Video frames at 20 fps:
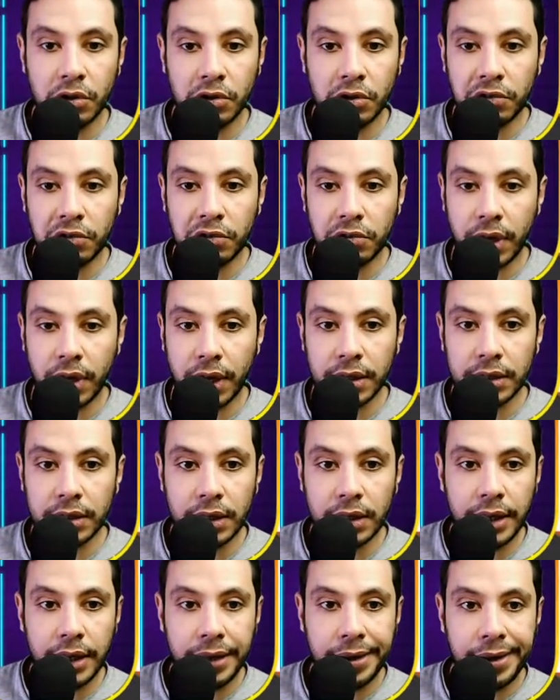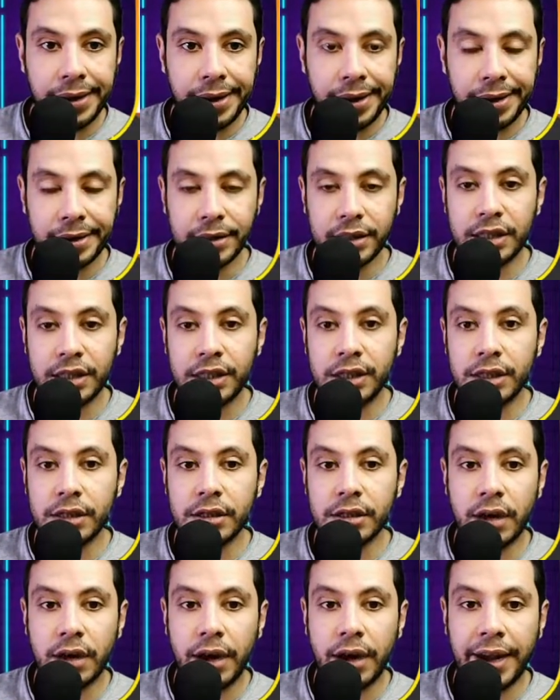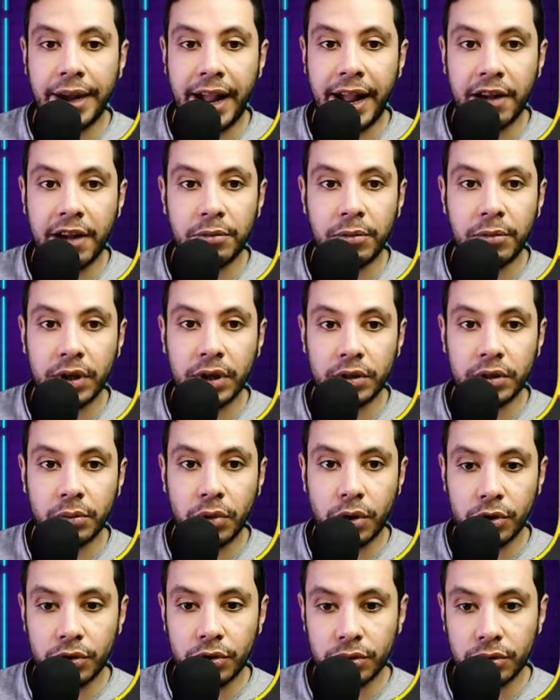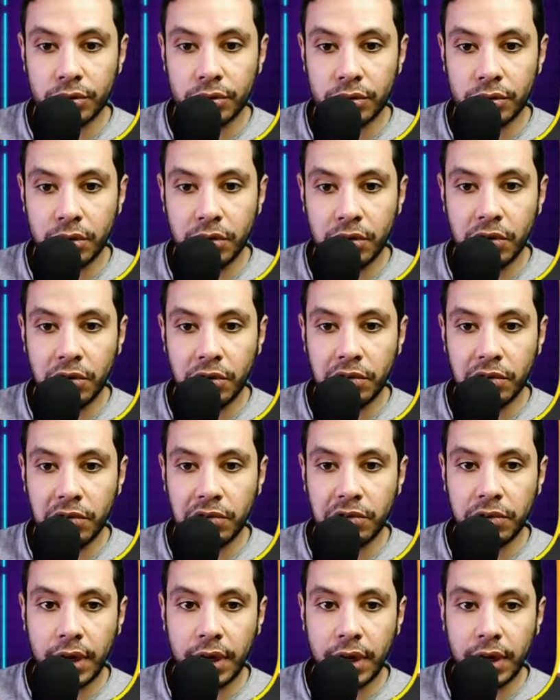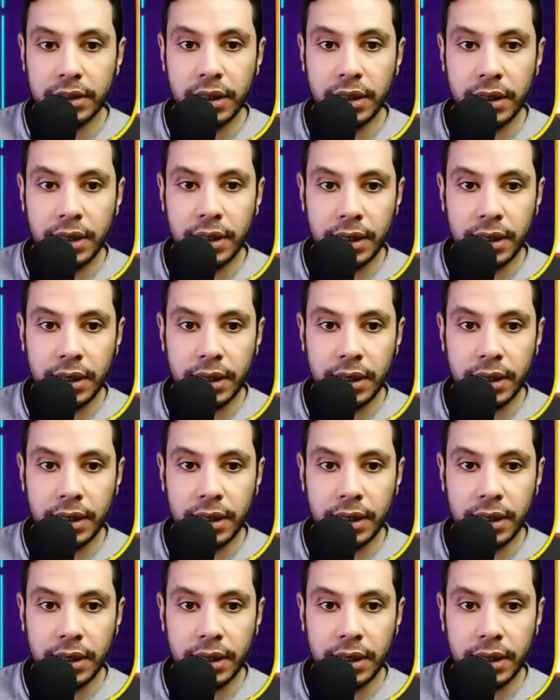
flight. And here I have my departure flight,